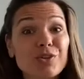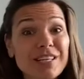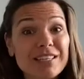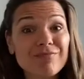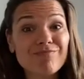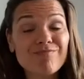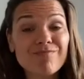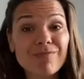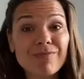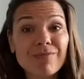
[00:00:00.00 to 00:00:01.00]
green?
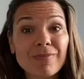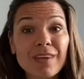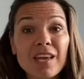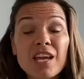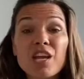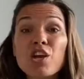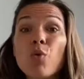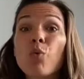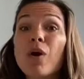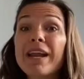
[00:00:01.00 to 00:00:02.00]

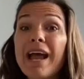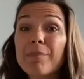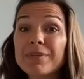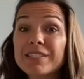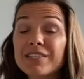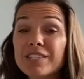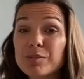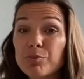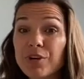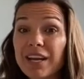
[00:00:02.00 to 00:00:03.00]
What happens in the
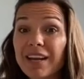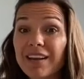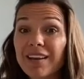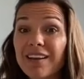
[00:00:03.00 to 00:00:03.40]
spring?